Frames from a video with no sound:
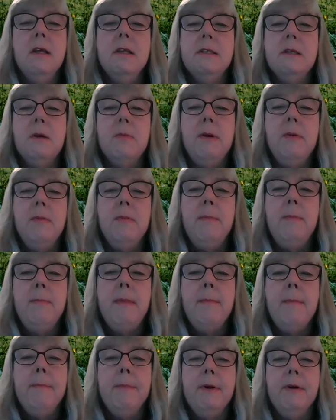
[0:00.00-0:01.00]
so we
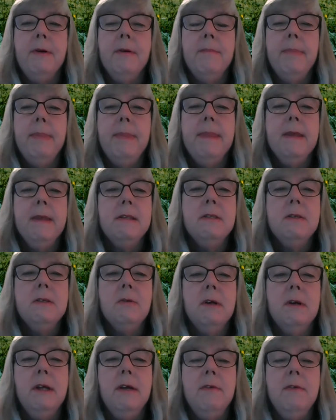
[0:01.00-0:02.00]
remember the
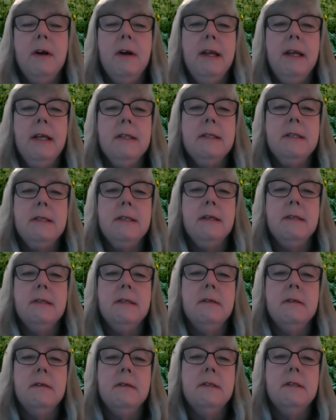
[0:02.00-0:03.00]
story of our
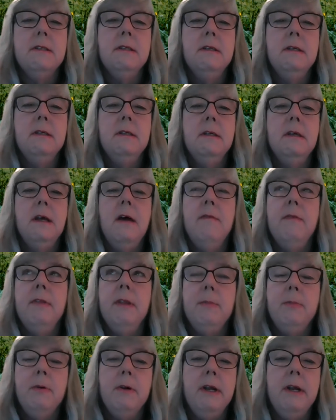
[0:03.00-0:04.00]
ancestors, of
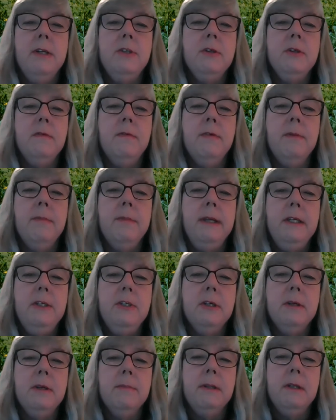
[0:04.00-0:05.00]
liberation from
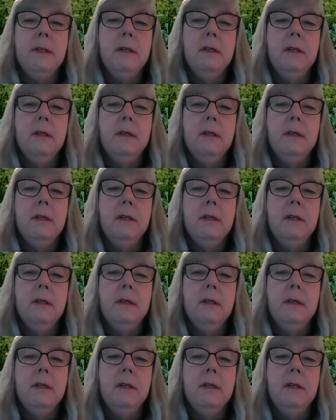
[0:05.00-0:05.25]
Egypt,